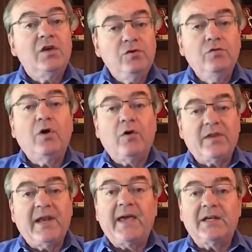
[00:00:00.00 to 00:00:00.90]
you know
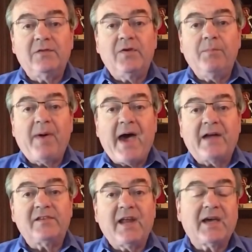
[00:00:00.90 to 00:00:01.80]
the negative
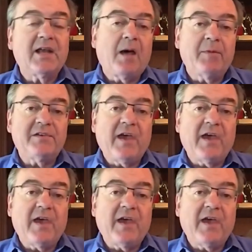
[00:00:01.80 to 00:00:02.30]
impact an economic